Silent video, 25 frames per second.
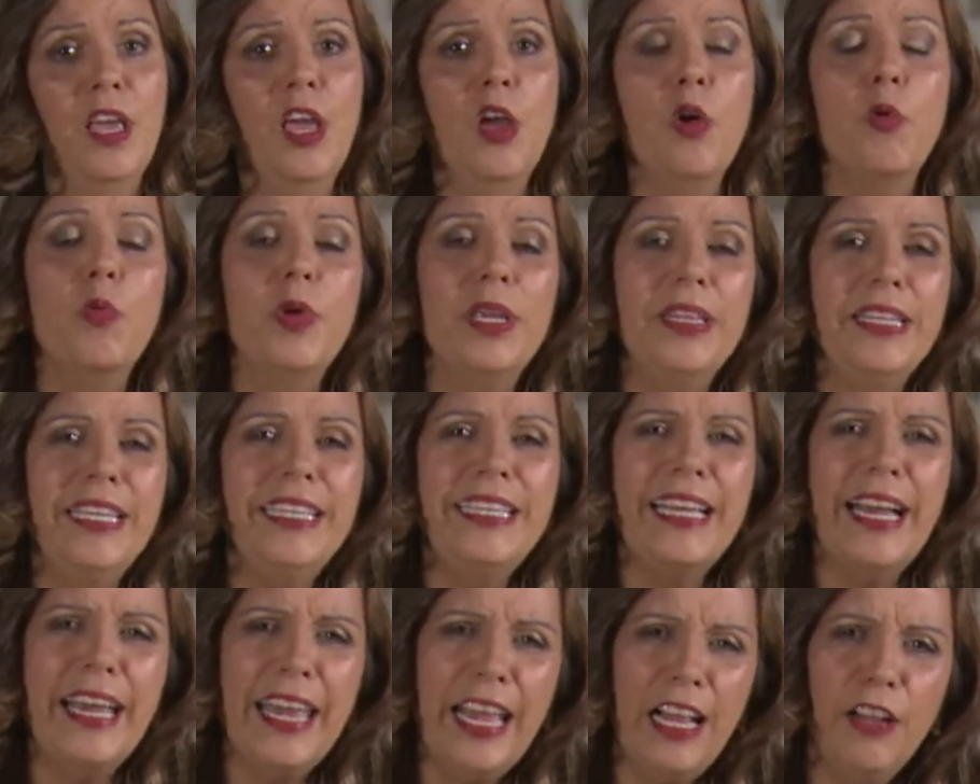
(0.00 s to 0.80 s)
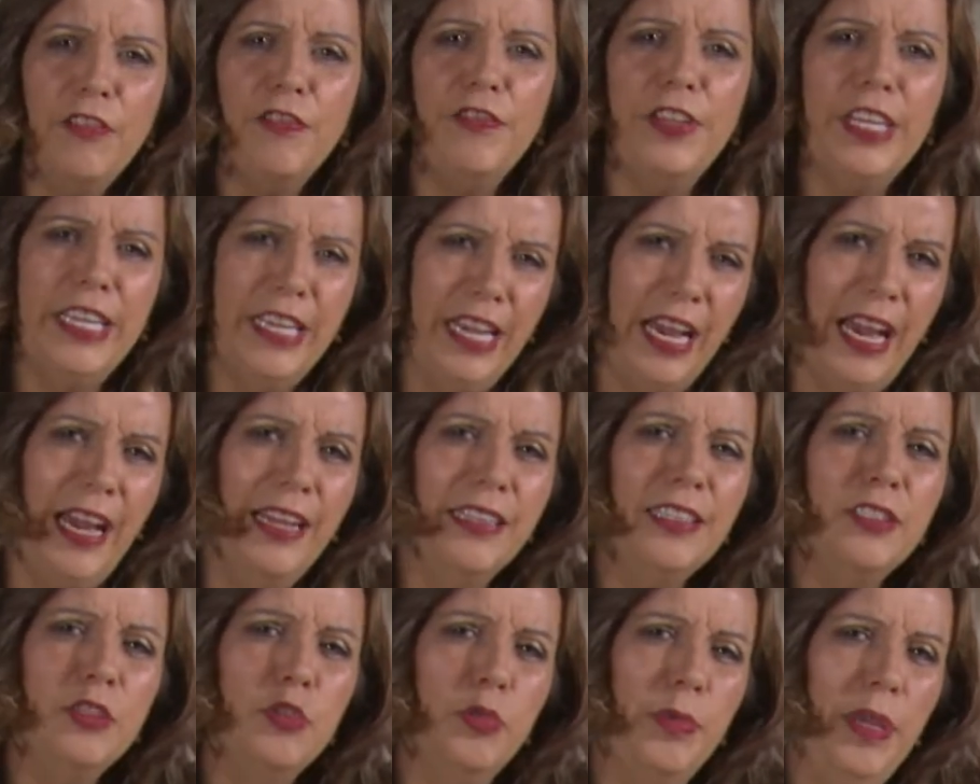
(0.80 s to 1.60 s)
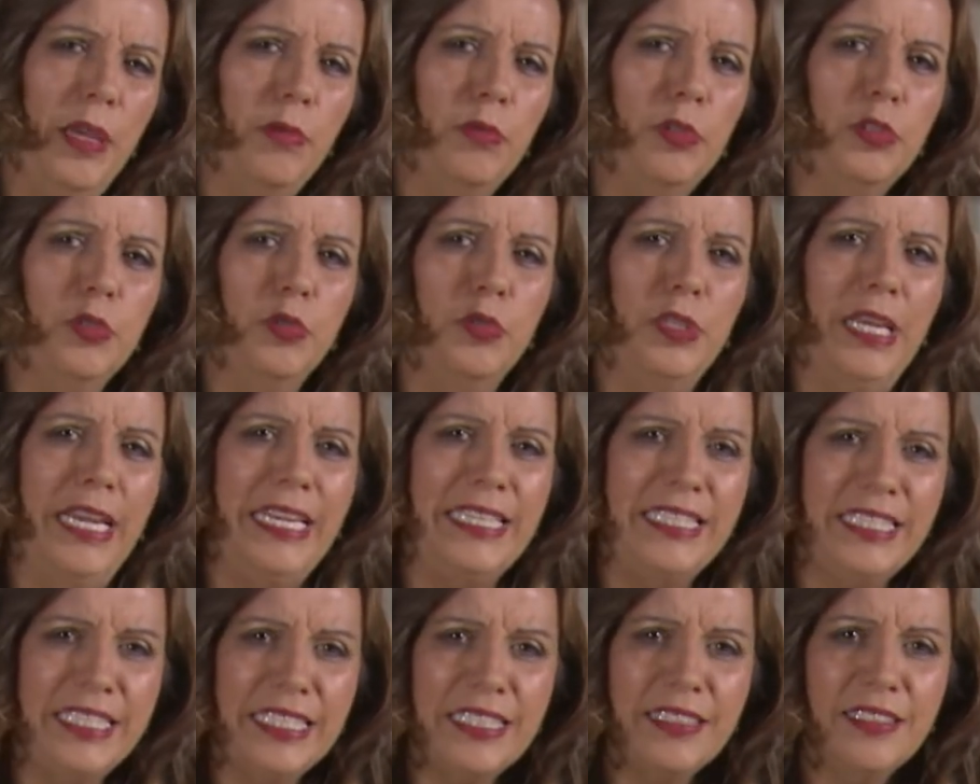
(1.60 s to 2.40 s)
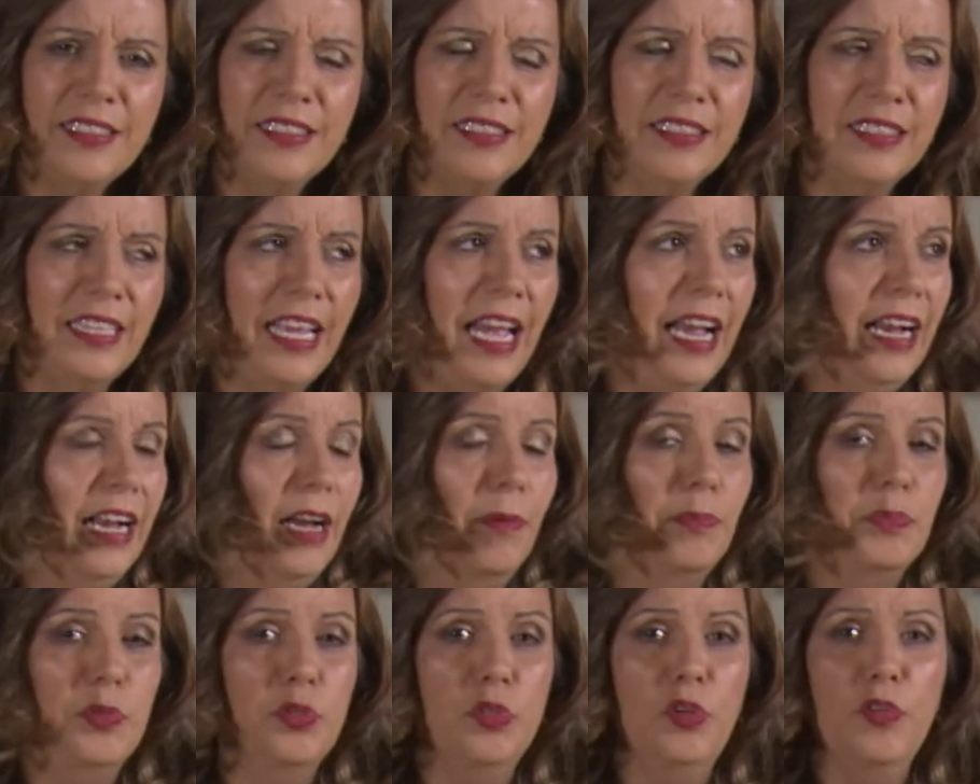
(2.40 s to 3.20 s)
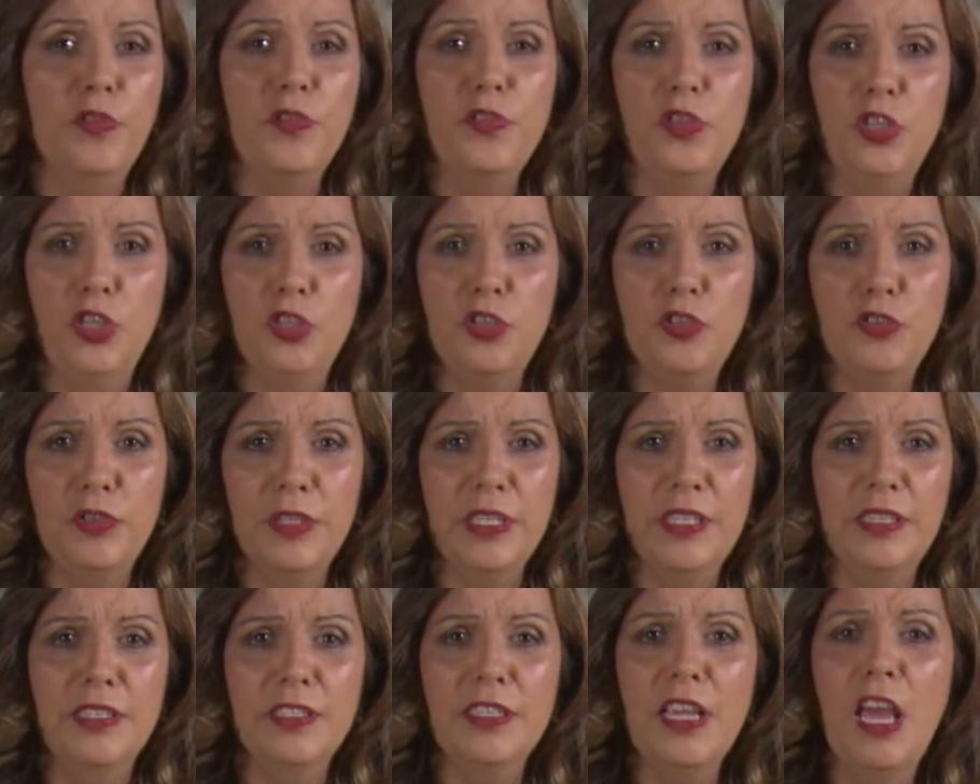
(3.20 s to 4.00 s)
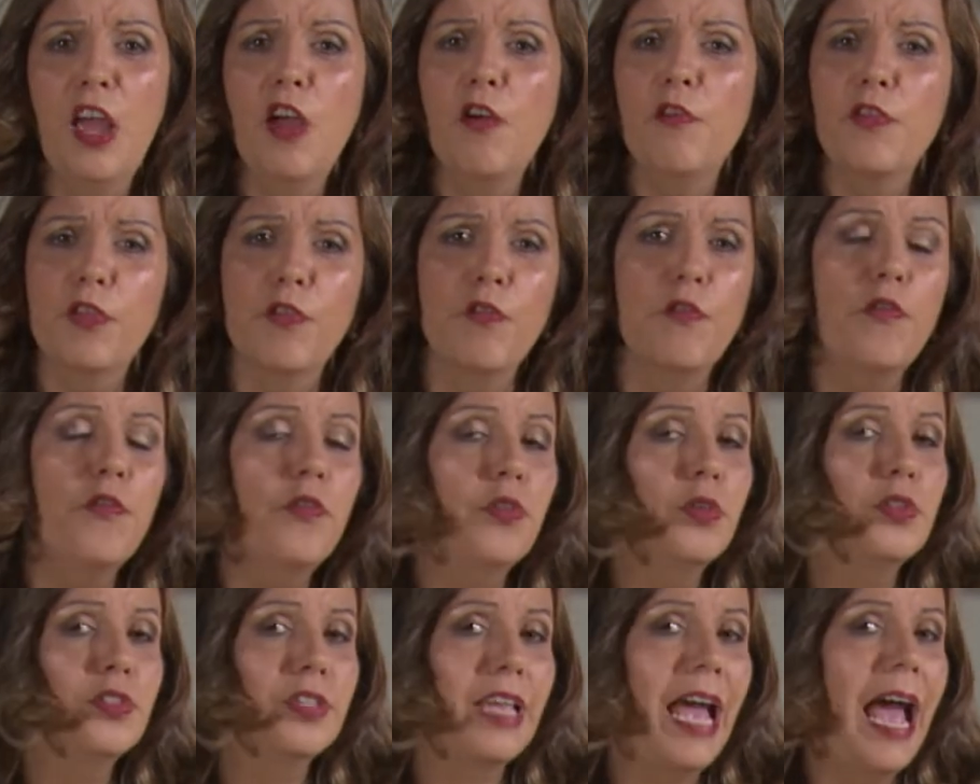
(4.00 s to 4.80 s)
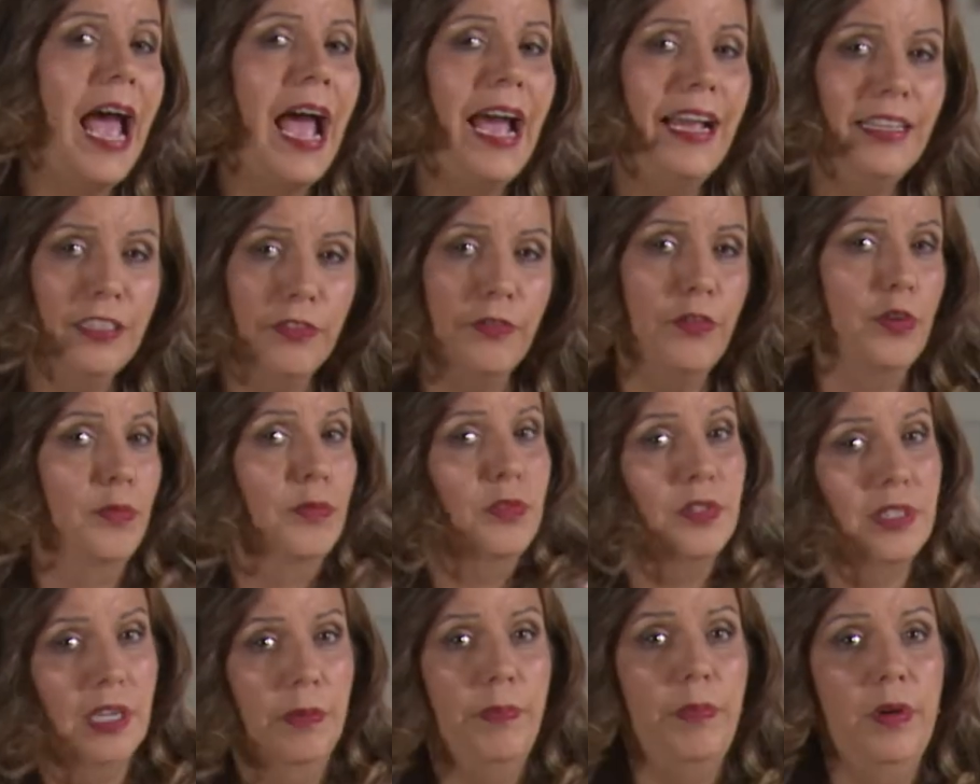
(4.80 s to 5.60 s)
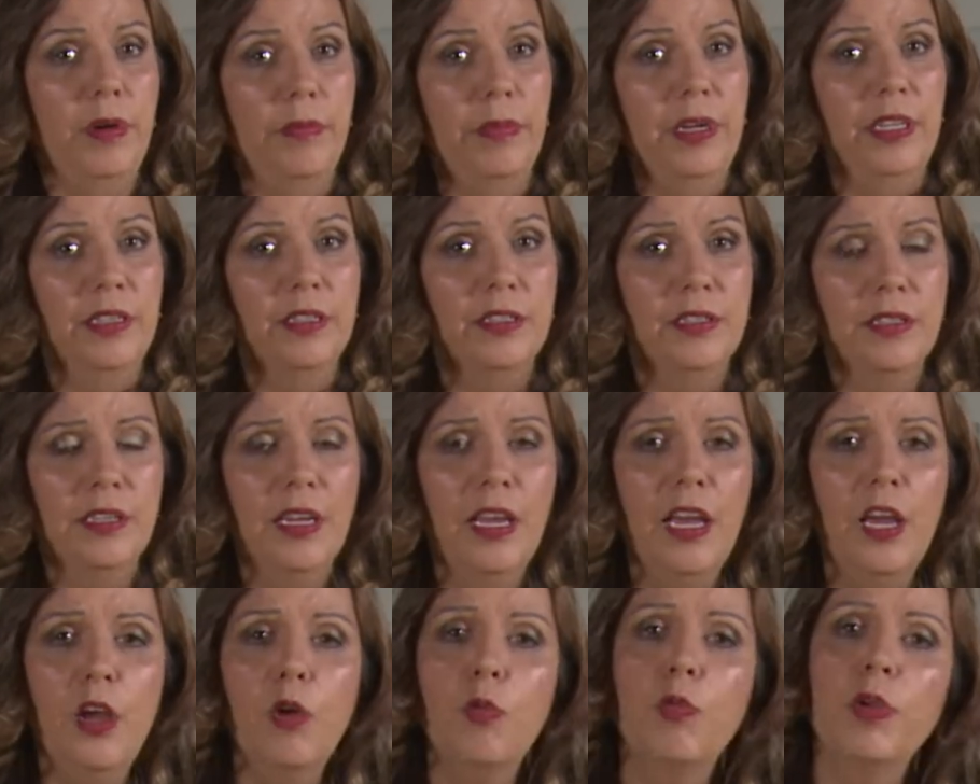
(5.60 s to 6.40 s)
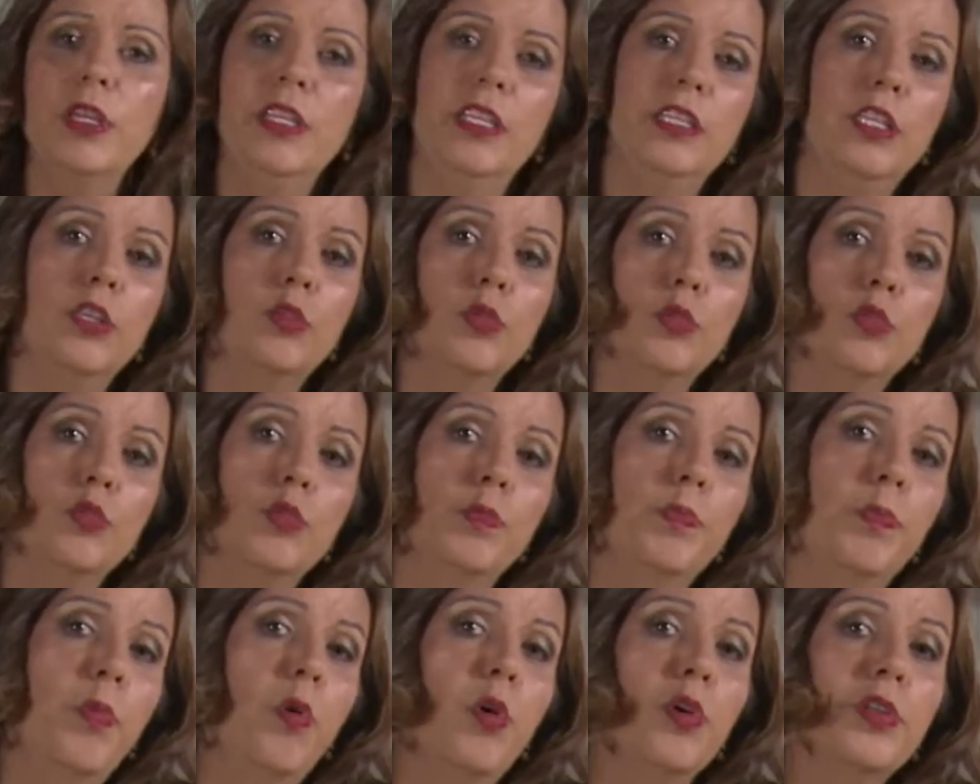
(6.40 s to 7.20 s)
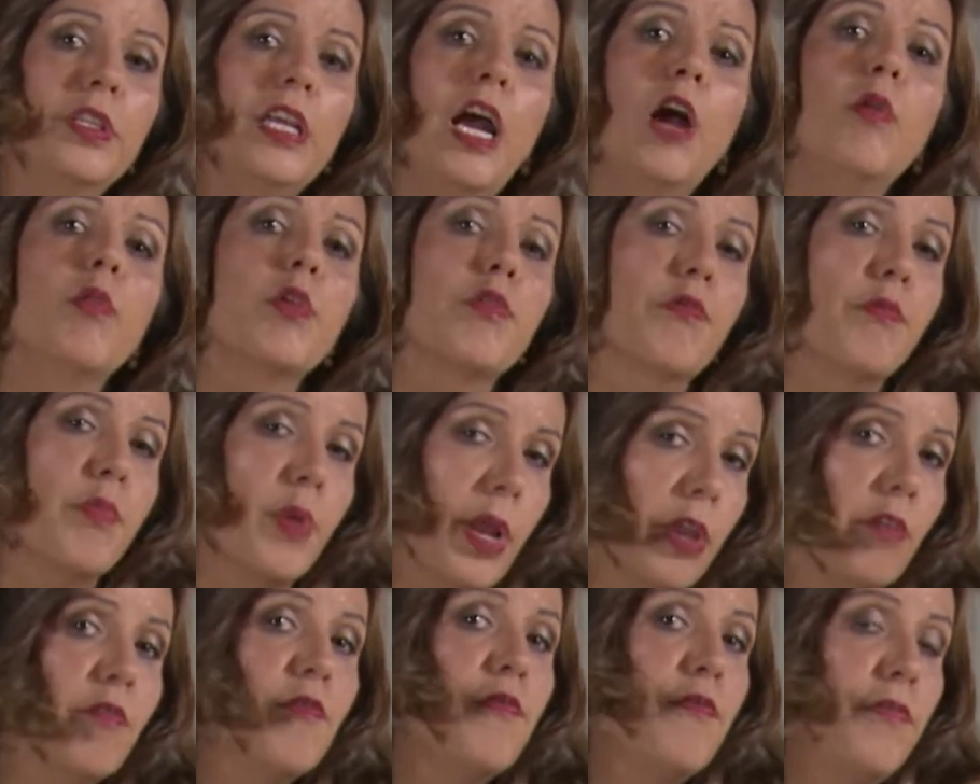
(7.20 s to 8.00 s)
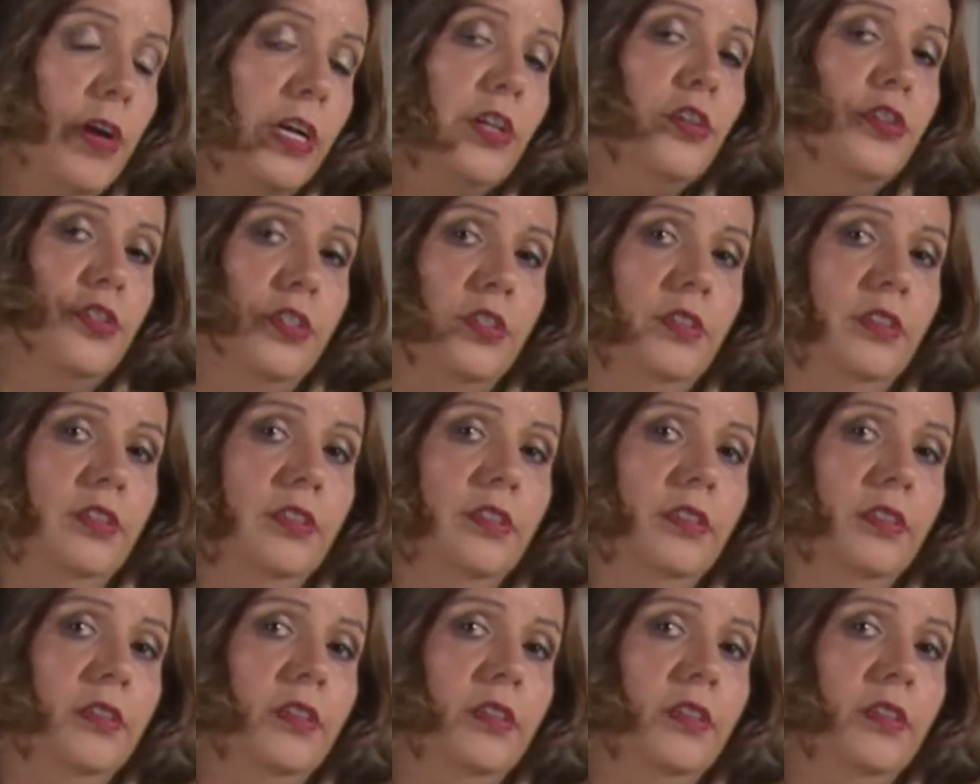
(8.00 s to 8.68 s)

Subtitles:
We need a healthy gut to be able to digest and absorb nutrients from foods and from supplements. We need it to support our brain function.